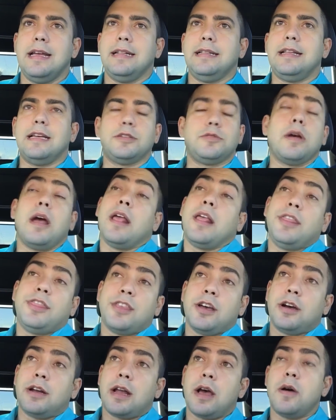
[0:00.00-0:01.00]
That's what he
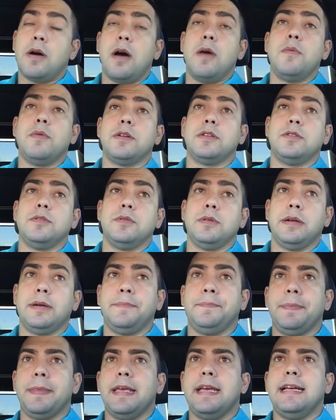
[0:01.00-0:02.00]
thought I, I was
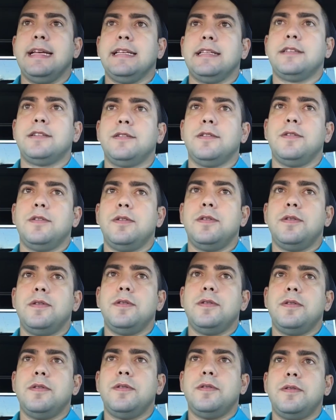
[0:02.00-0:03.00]
doing.
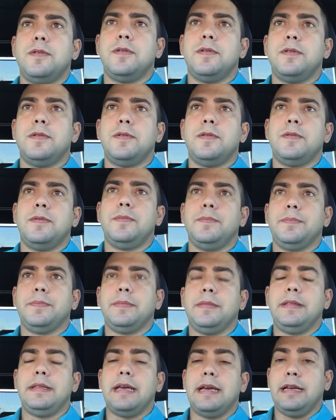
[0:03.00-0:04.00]
So
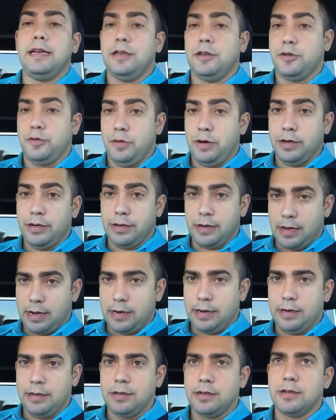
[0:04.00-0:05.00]
they issue a
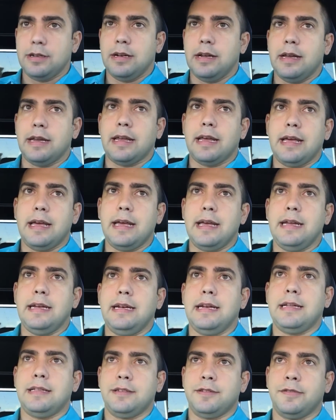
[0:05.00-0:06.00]
challenge, like, hey,
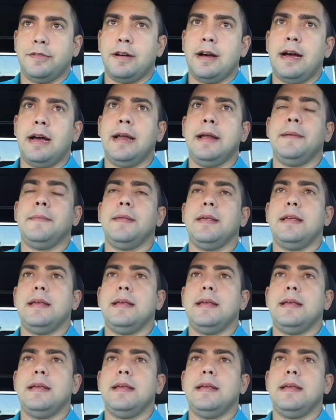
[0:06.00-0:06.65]
let's fight.